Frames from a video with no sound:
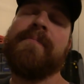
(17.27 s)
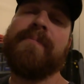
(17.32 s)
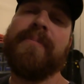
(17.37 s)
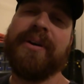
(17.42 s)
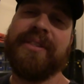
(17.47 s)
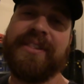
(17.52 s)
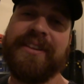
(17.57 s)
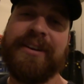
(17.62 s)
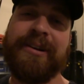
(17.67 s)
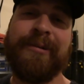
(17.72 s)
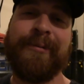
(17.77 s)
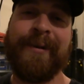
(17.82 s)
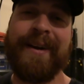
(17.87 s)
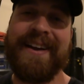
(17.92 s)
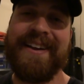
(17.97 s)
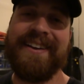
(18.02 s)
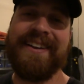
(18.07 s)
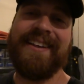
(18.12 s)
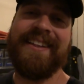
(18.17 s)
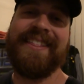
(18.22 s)
But the
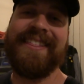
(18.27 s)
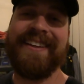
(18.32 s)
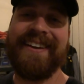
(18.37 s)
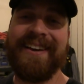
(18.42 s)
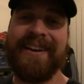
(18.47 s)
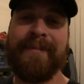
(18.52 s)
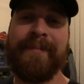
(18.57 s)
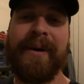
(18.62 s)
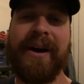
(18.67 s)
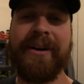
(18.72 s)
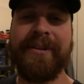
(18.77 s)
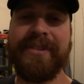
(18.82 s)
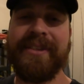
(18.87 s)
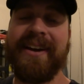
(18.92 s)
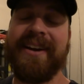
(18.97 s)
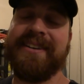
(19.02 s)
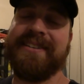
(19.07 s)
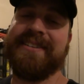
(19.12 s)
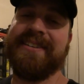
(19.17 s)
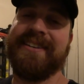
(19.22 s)
great thing about
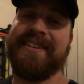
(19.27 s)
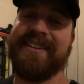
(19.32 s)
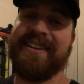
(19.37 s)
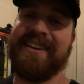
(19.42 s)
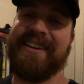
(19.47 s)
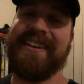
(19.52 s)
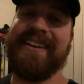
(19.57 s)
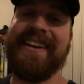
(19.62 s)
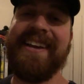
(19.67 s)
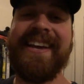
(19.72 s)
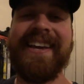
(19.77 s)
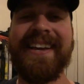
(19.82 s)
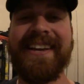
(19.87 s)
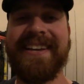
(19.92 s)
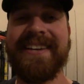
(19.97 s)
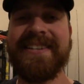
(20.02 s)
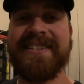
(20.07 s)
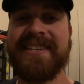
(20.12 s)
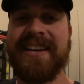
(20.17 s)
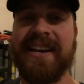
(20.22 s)
that today
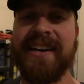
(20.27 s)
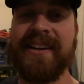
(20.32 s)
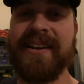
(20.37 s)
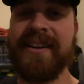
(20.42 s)
is